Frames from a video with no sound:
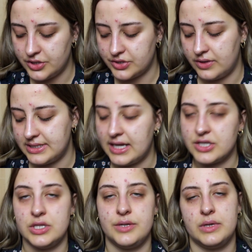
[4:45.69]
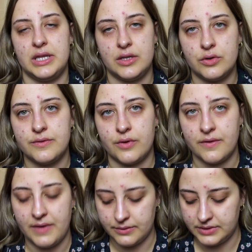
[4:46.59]
So it's actually really good for
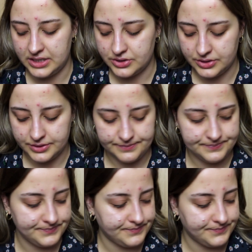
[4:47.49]
a foundation.